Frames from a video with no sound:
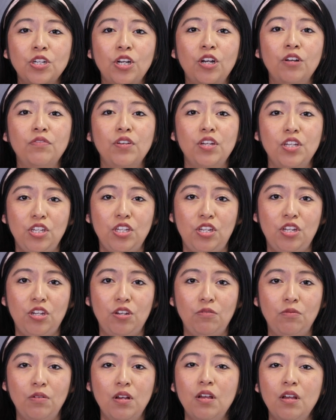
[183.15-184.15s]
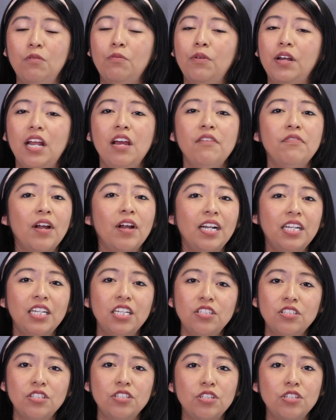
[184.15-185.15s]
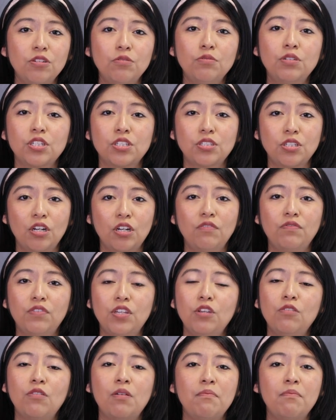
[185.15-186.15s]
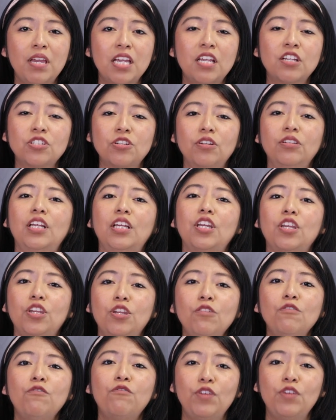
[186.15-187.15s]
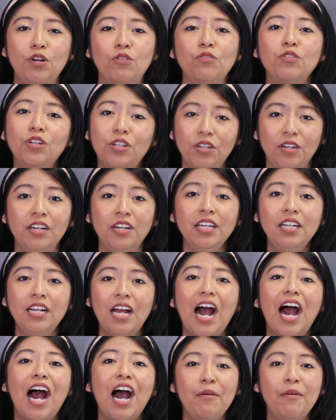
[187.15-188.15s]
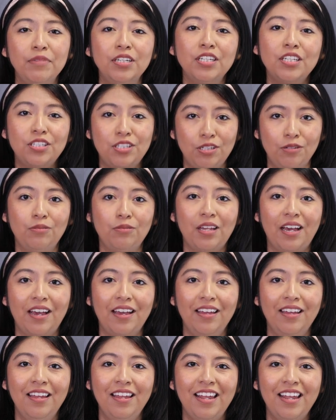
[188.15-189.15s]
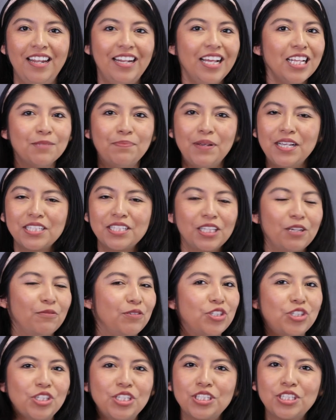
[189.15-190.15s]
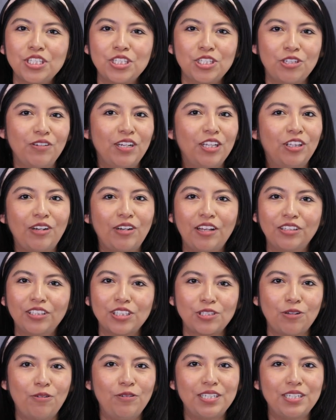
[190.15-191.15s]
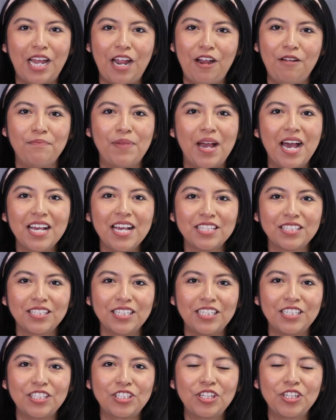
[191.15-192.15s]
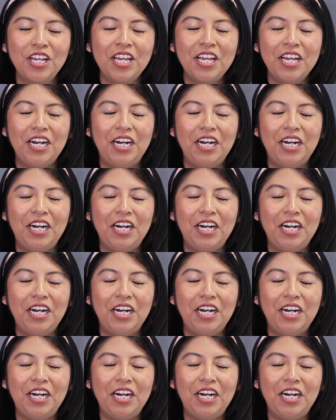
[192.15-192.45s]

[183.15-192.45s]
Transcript: serve you. Whatever I need to do to serve you and make sure that you feel good, I'm going to do that. And that's basically what Jesus is doing throughout this whole entire passage.